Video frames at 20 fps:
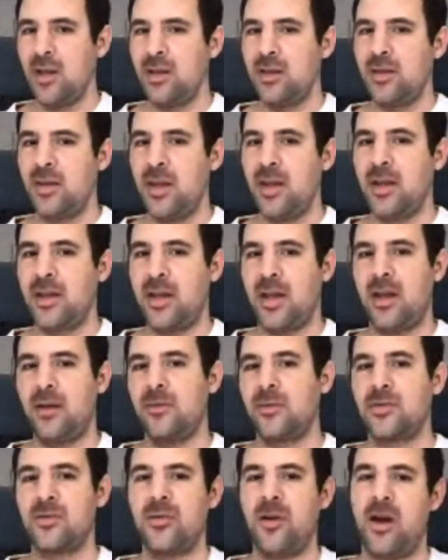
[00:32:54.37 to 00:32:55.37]
they came
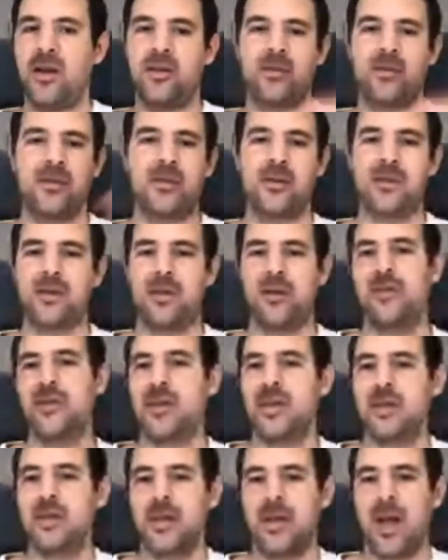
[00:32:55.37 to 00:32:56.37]
to other services
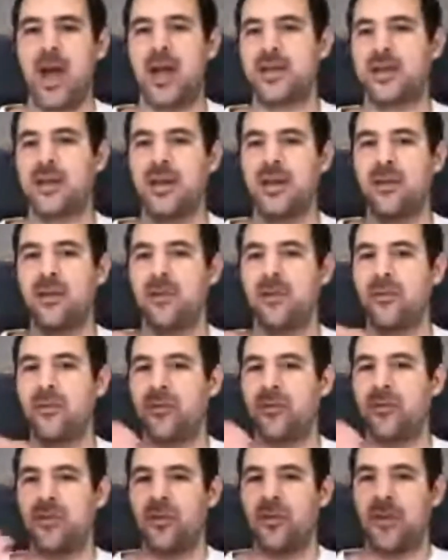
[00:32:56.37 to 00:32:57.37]
and asked them for
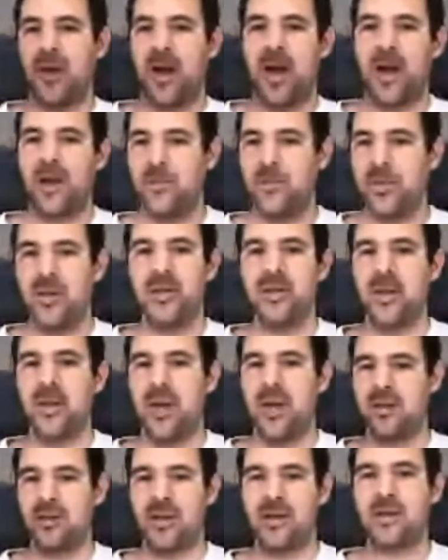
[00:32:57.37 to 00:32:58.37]
IP
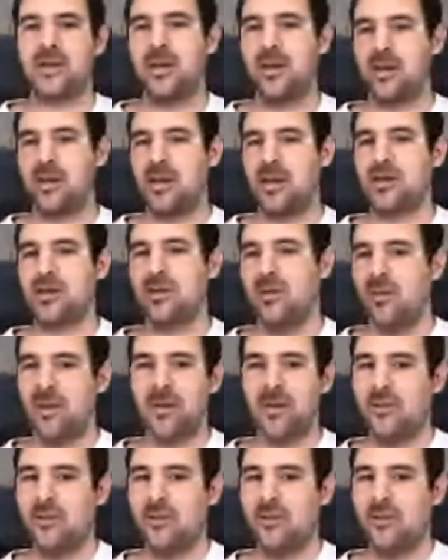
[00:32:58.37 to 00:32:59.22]
addresses and so on and so forth.